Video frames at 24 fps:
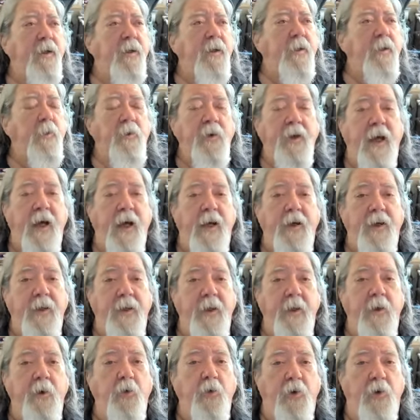They were not
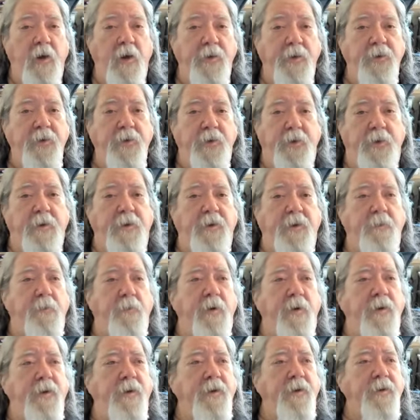irreligious,
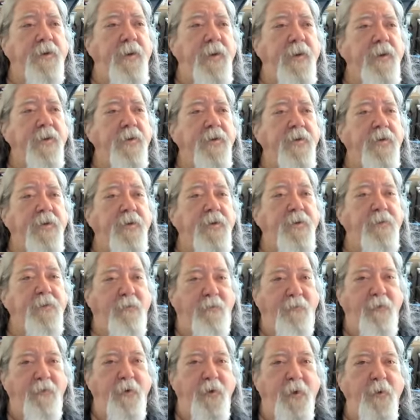but a deist's
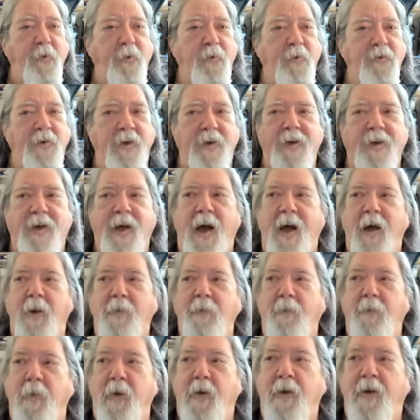view is that
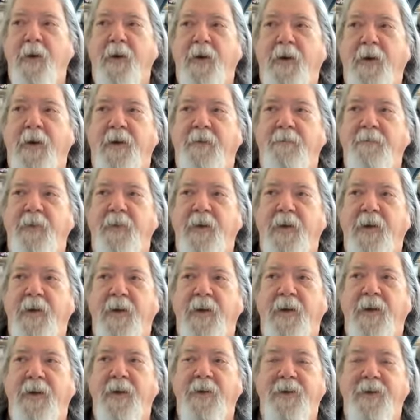God,
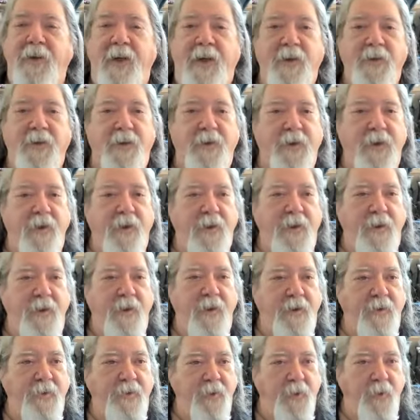in a sense,
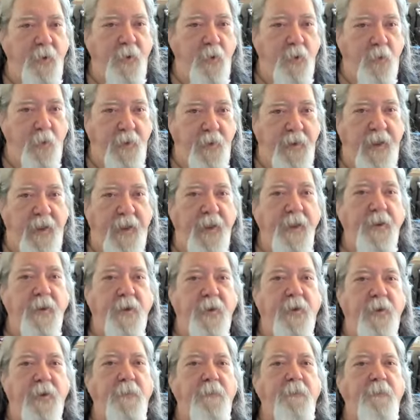is the
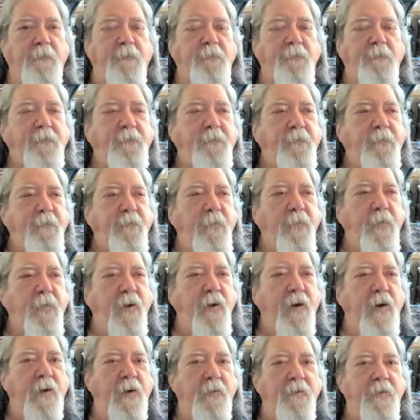creator
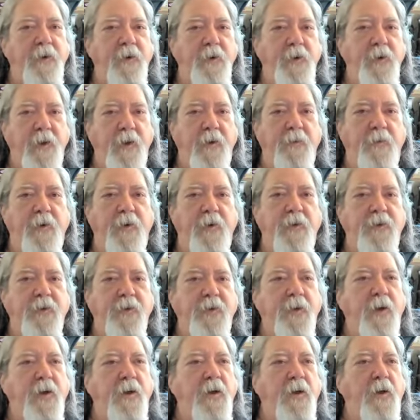of the
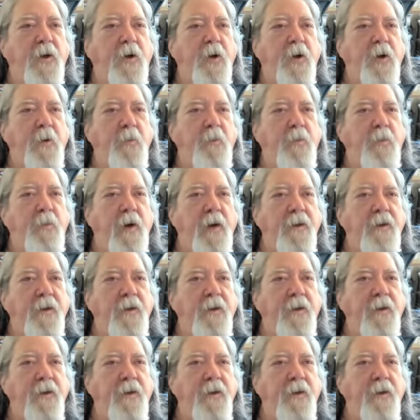universe, but